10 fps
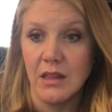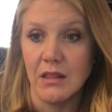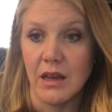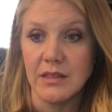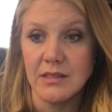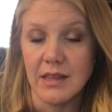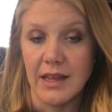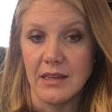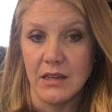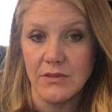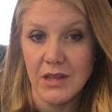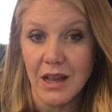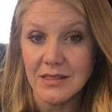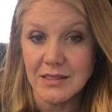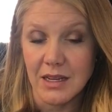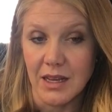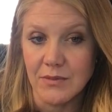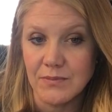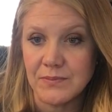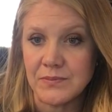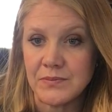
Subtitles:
lost sight of God's time.